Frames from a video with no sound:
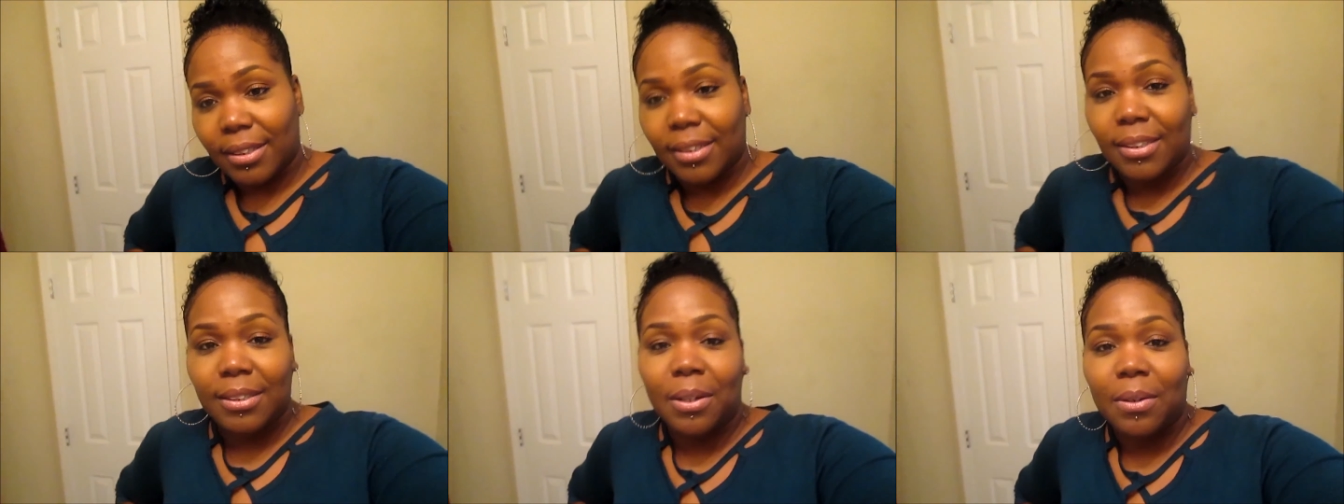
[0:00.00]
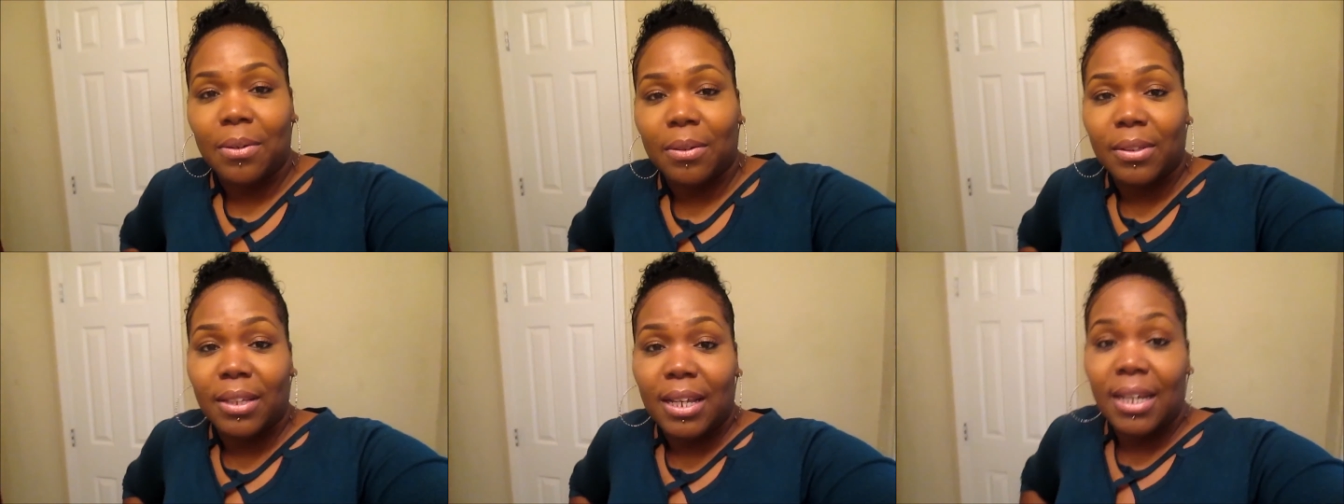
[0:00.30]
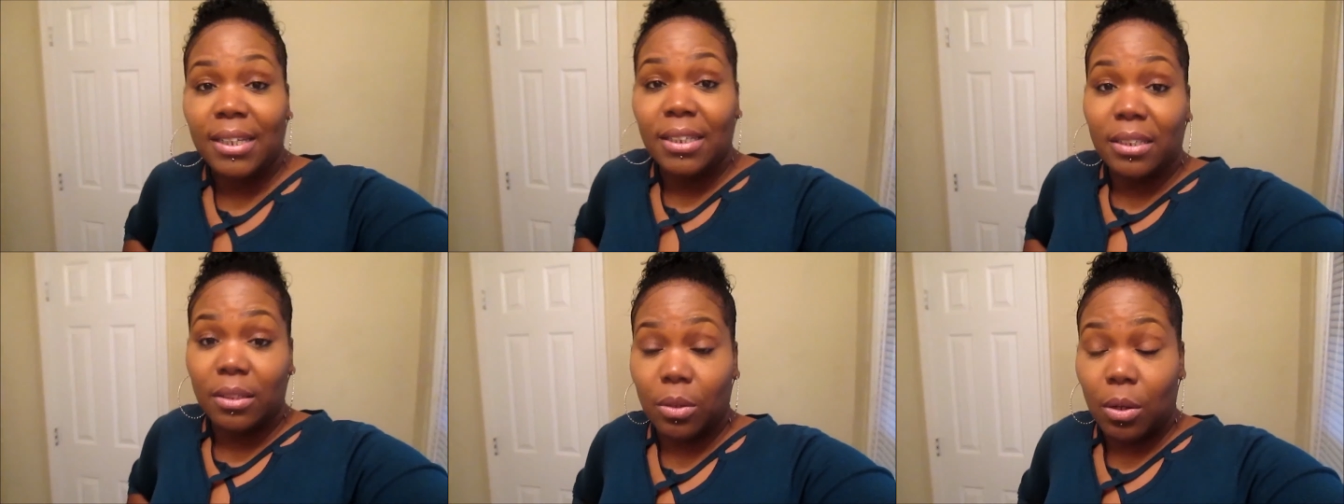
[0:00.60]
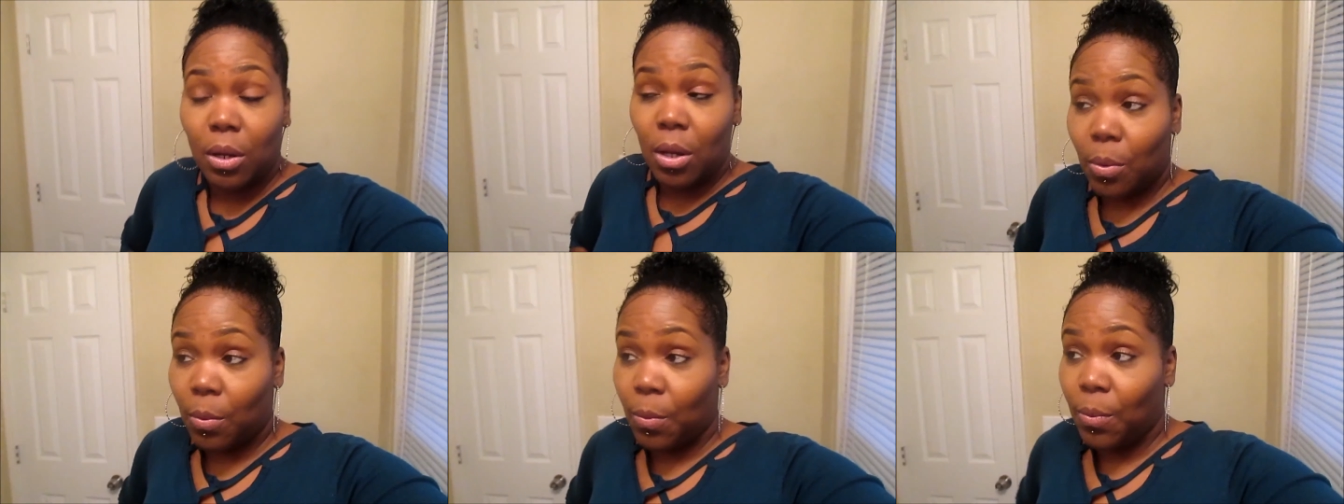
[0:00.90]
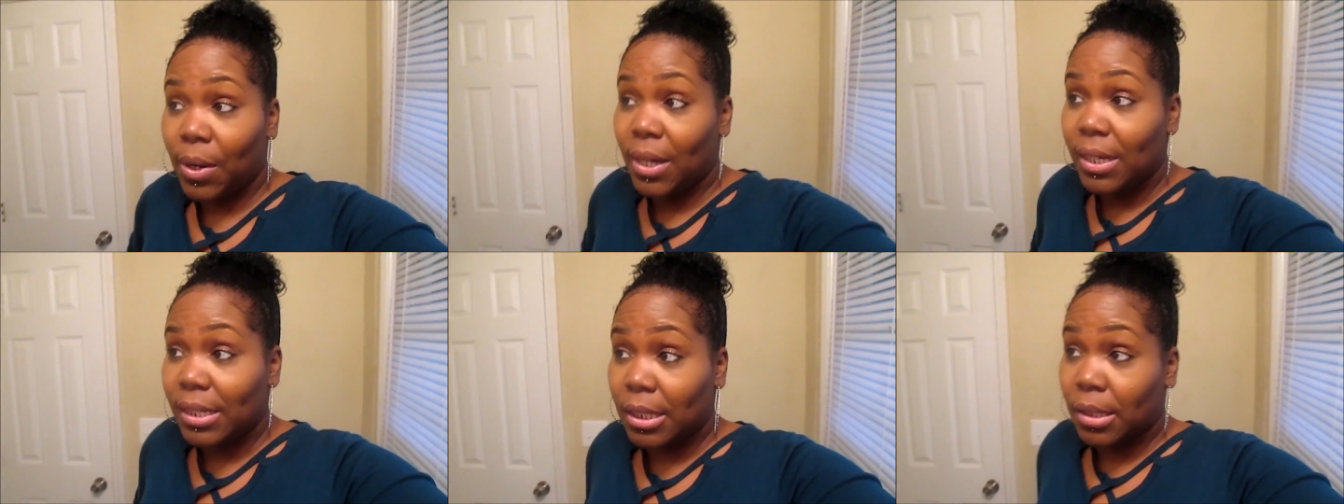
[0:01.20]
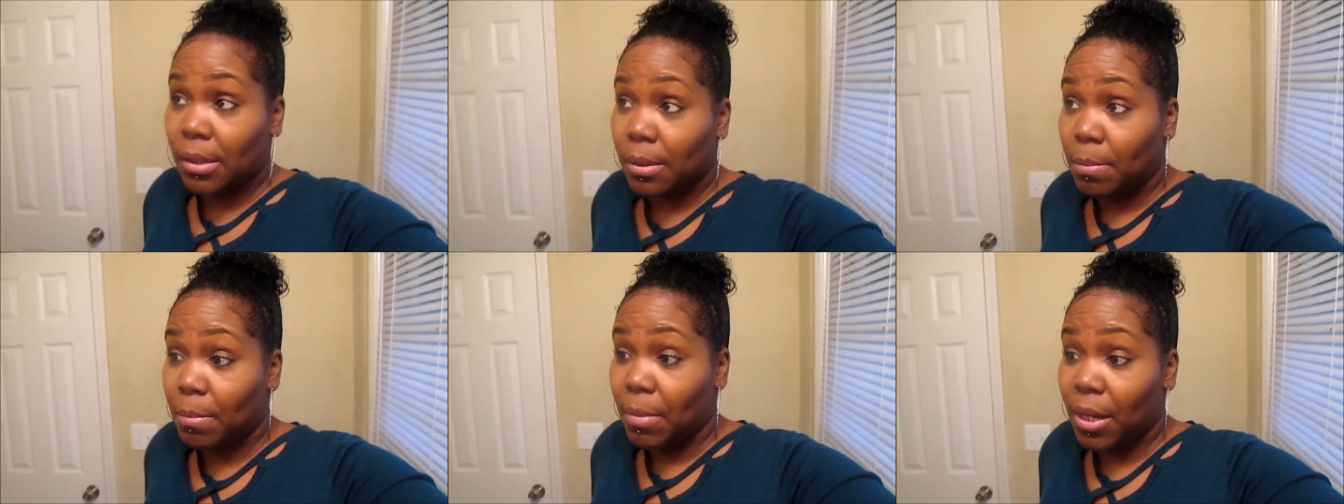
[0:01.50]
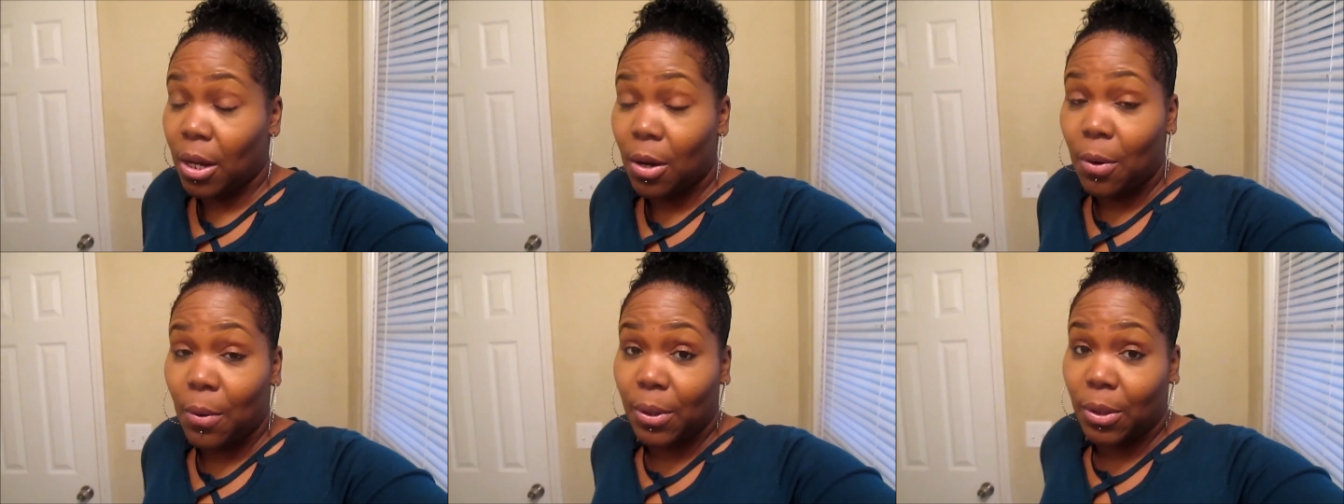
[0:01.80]
So that's what's
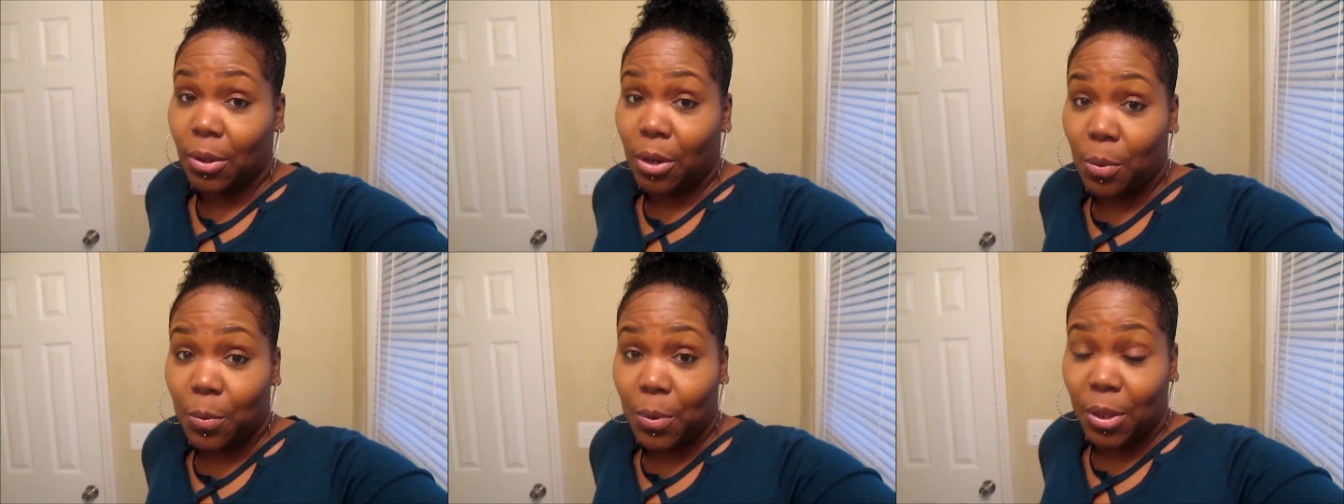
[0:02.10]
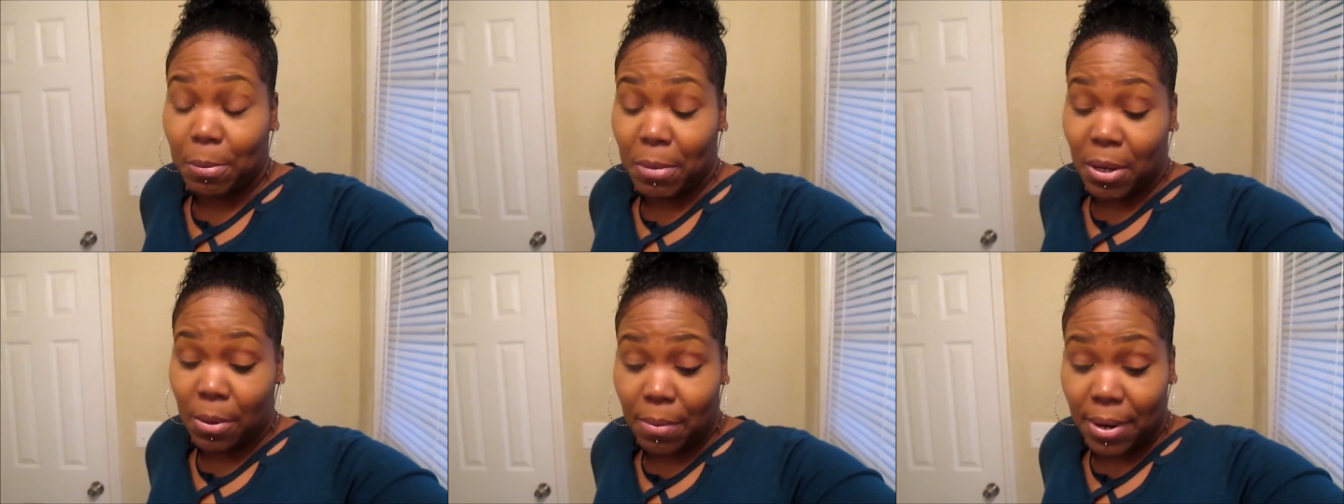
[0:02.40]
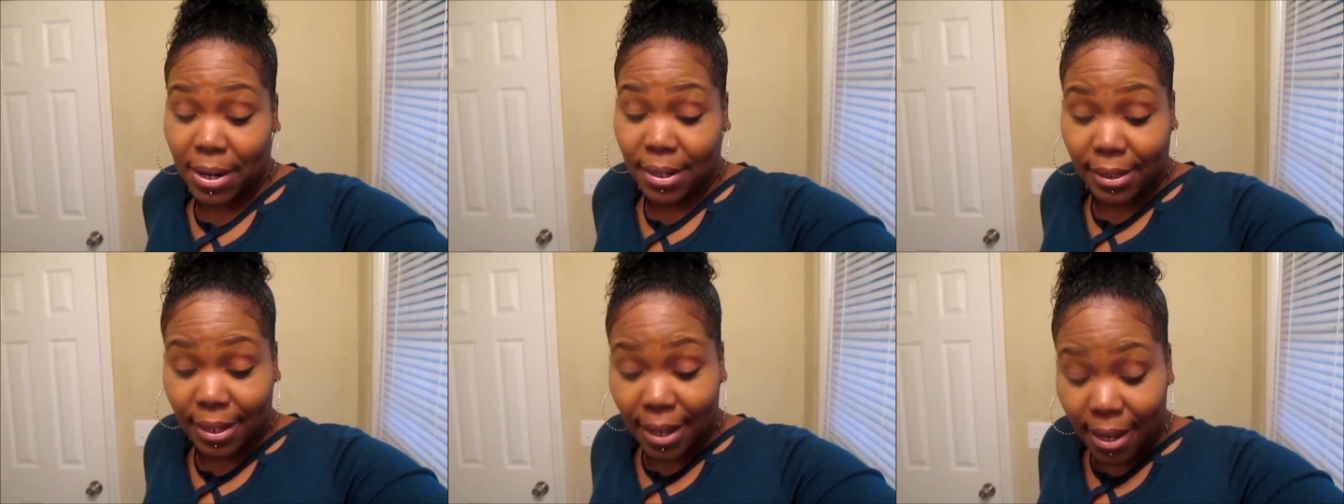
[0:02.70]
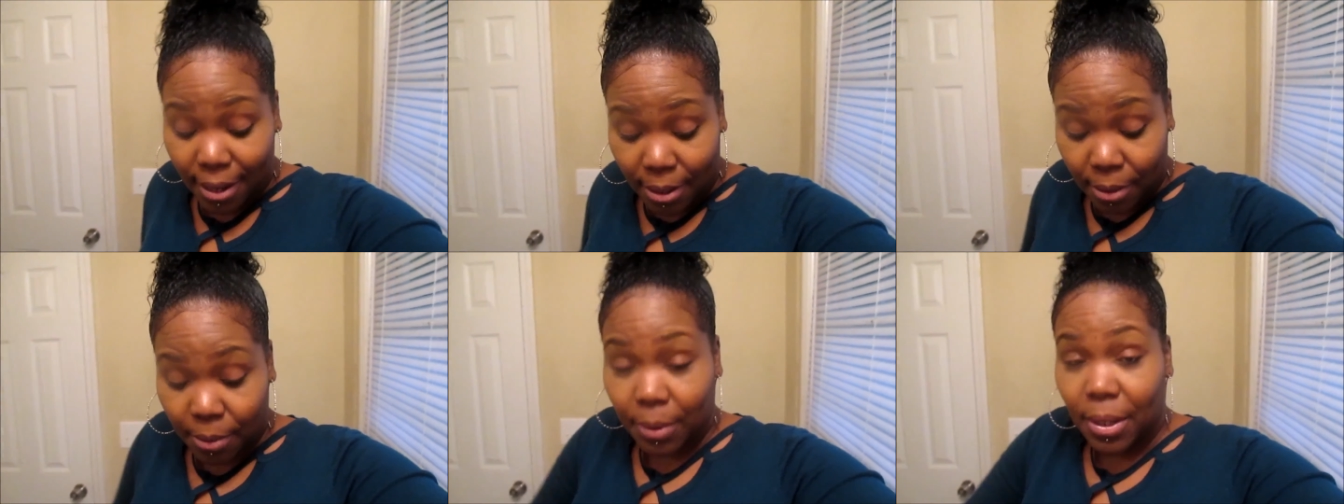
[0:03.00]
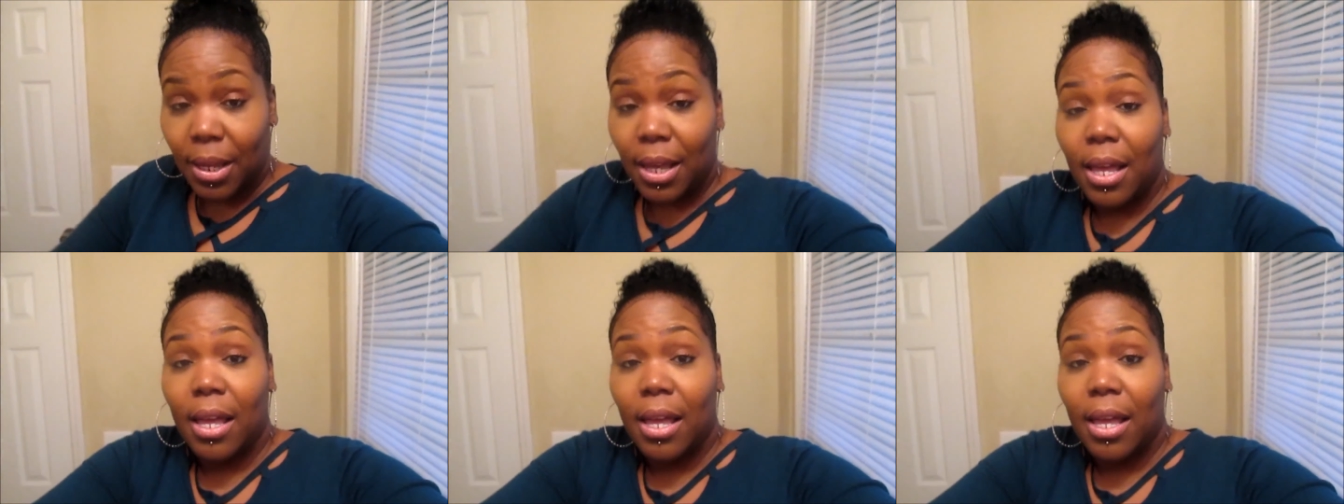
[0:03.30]
been going on with me right now.